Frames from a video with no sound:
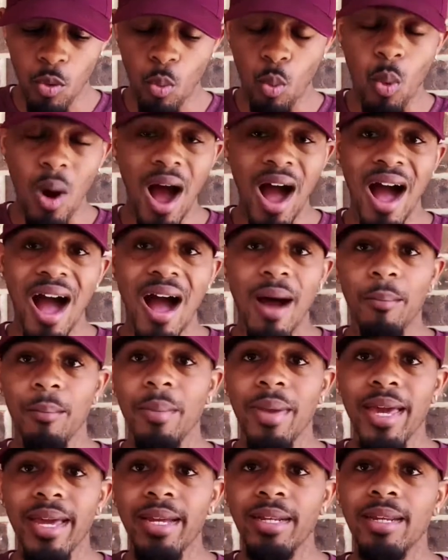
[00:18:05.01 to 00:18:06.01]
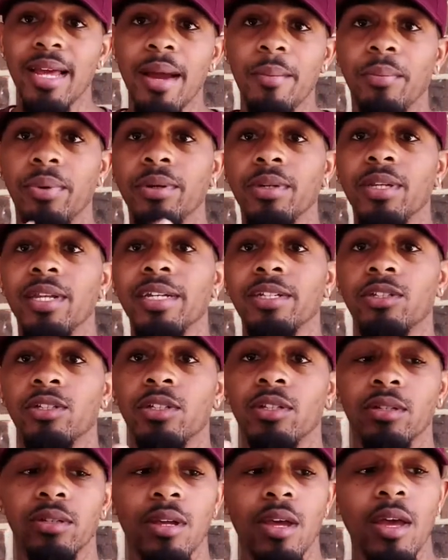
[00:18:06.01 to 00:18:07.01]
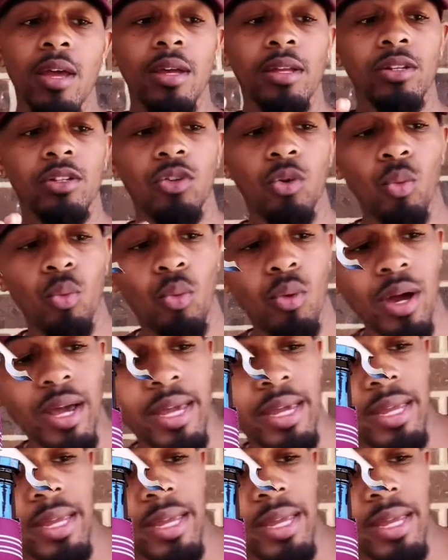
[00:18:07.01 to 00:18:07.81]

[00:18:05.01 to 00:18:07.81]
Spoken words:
why I made that prediction the way